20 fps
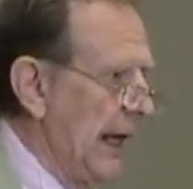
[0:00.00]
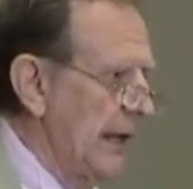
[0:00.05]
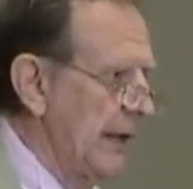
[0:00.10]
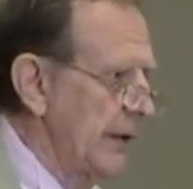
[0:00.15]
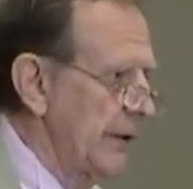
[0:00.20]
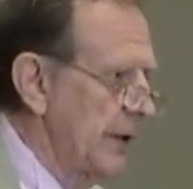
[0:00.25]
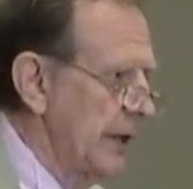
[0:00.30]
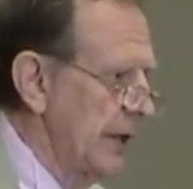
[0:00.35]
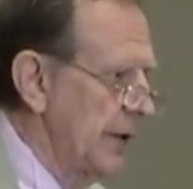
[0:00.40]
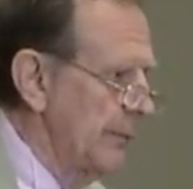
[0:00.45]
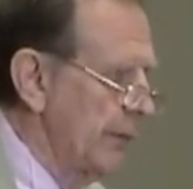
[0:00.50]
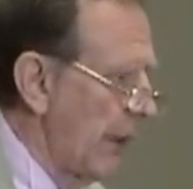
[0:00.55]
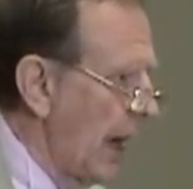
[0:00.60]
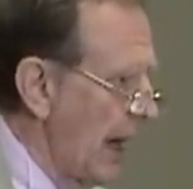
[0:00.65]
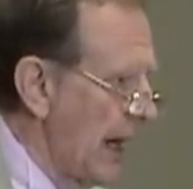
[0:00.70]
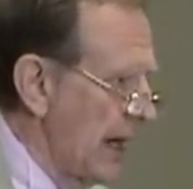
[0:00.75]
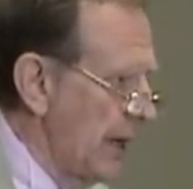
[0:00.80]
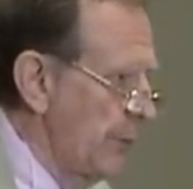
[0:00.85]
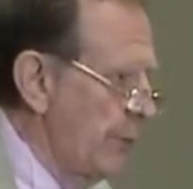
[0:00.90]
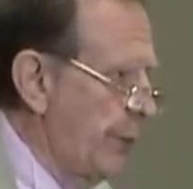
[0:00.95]
And
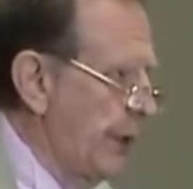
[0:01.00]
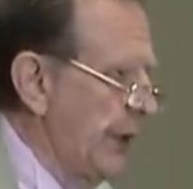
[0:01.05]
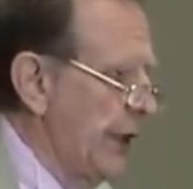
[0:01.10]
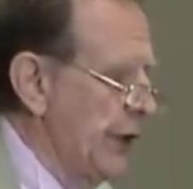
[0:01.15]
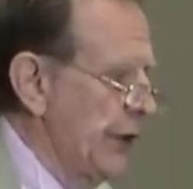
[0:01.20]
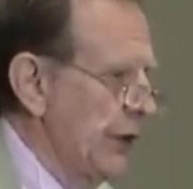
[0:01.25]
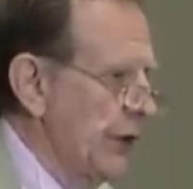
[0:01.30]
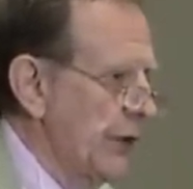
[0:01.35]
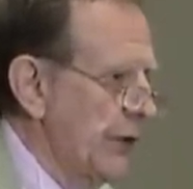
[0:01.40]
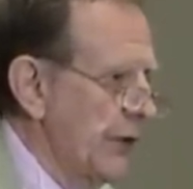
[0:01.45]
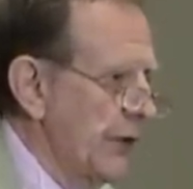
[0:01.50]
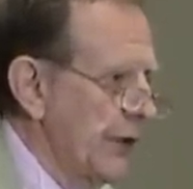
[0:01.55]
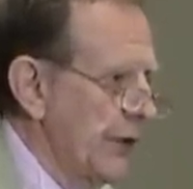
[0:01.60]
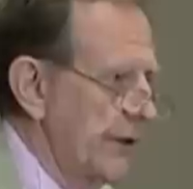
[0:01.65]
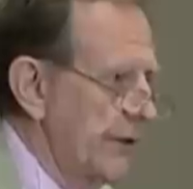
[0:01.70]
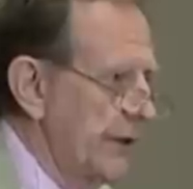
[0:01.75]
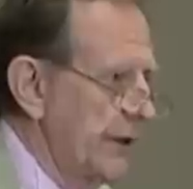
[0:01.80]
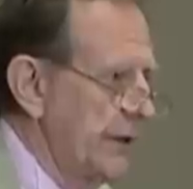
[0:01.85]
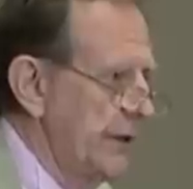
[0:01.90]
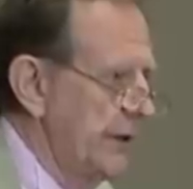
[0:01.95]
in my
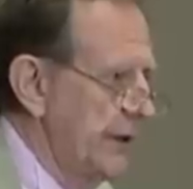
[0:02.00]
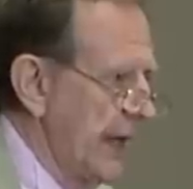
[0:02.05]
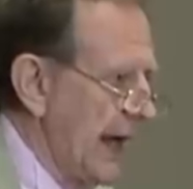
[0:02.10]
opinion, the